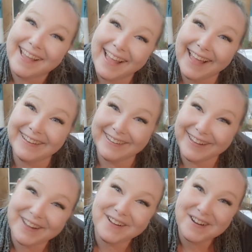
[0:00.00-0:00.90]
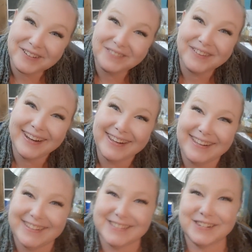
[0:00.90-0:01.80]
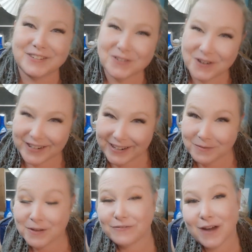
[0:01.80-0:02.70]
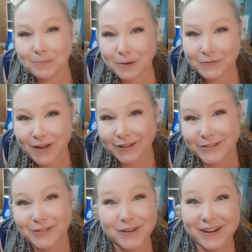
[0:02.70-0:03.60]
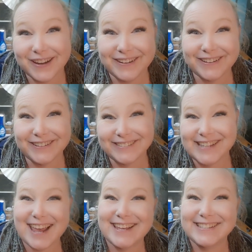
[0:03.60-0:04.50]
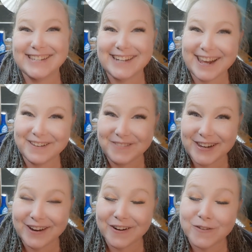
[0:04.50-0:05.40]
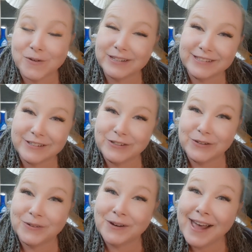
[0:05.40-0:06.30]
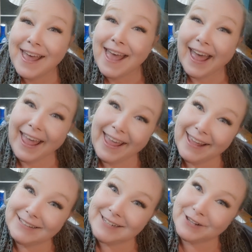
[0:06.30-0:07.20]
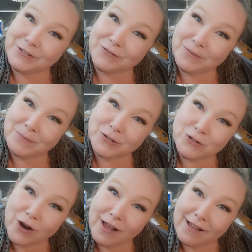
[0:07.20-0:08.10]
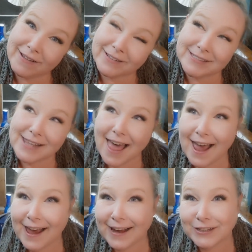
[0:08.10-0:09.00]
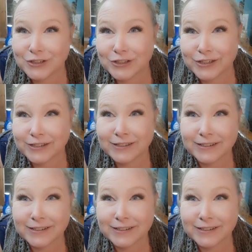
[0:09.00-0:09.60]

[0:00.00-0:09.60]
Hello everybody, this is Courtney with Fiber Fox Studios, and today we are going to do a Tales from the Truck slash,